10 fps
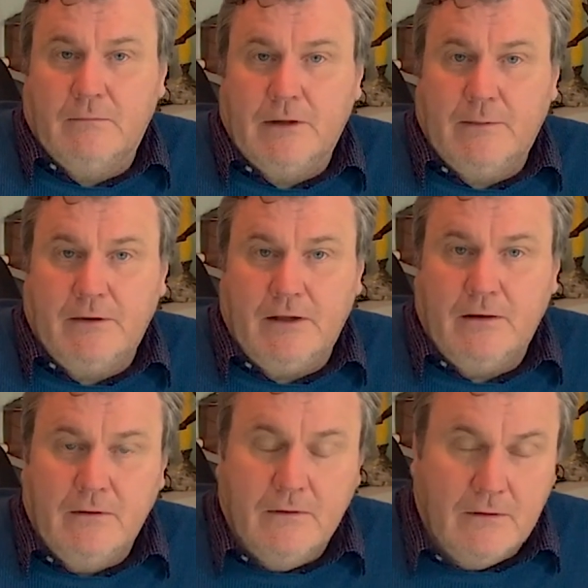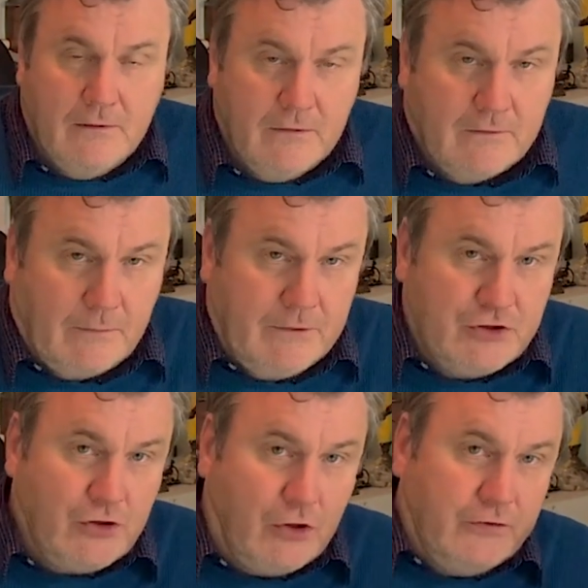Maybe something
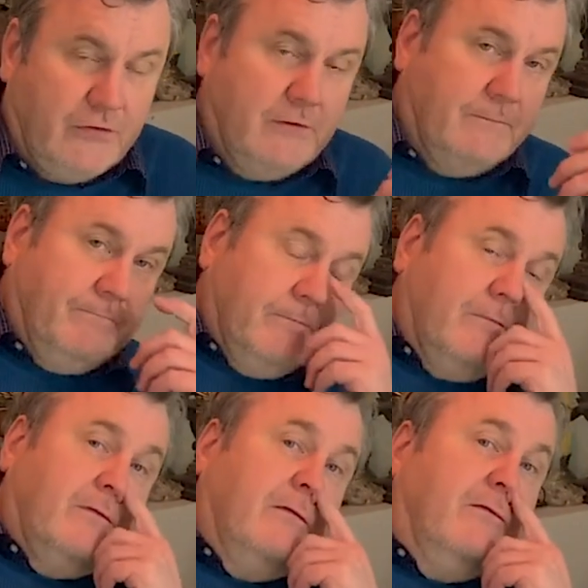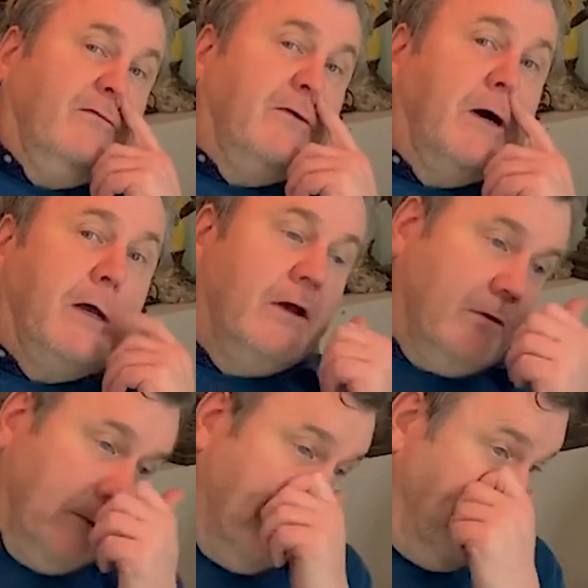shot, something fired.